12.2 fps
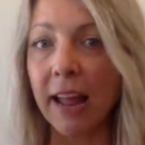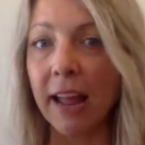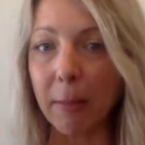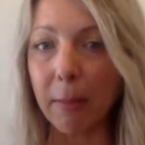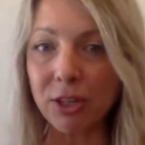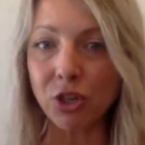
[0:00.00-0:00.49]

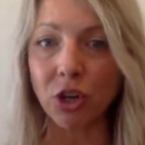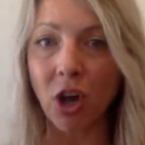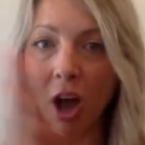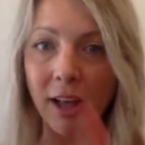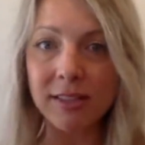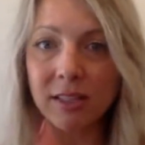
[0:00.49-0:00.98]
And that means you're
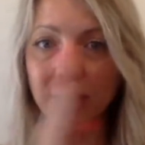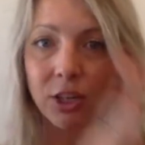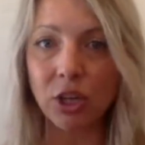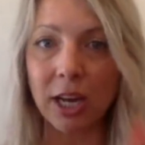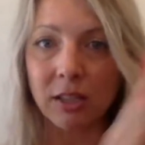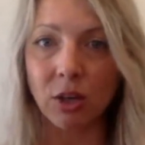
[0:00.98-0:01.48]

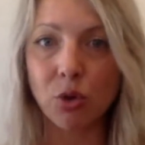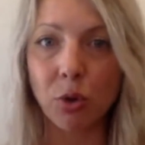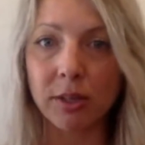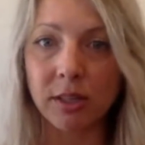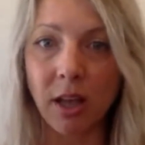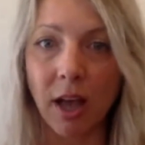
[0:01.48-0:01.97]
constantly chasing
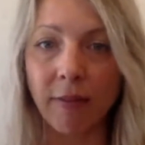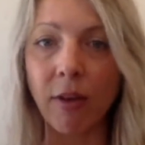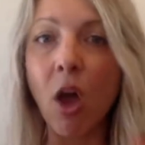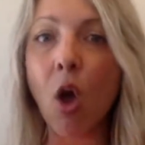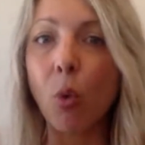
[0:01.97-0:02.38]
towards love,